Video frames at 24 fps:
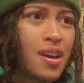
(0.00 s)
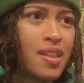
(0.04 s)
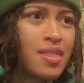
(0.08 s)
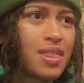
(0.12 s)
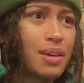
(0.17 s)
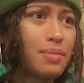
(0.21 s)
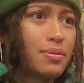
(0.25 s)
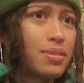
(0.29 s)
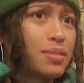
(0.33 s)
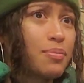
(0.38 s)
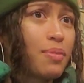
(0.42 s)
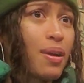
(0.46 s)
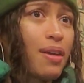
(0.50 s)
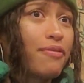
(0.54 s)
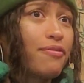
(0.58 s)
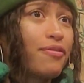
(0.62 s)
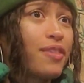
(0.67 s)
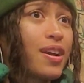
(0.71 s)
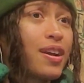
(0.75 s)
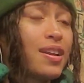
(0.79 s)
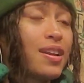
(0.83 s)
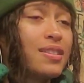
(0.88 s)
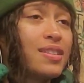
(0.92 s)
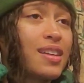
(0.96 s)
to my
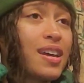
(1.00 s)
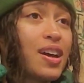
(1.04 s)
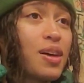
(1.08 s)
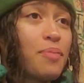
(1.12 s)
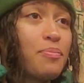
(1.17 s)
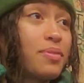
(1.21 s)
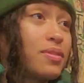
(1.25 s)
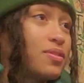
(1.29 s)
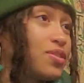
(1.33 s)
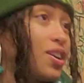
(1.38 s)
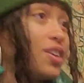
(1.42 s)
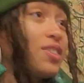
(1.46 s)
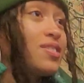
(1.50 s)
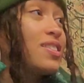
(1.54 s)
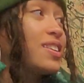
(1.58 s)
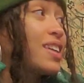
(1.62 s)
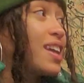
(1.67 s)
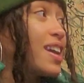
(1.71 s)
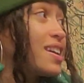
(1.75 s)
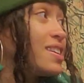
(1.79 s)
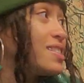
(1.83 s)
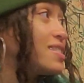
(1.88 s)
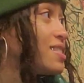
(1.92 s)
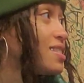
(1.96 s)
friends that help. Shout out to
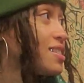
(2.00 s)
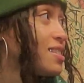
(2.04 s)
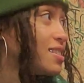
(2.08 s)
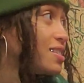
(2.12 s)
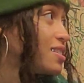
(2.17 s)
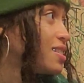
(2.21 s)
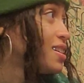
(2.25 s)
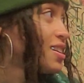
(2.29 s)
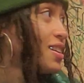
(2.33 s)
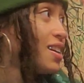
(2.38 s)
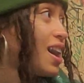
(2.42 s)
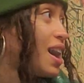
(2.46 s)
Casey.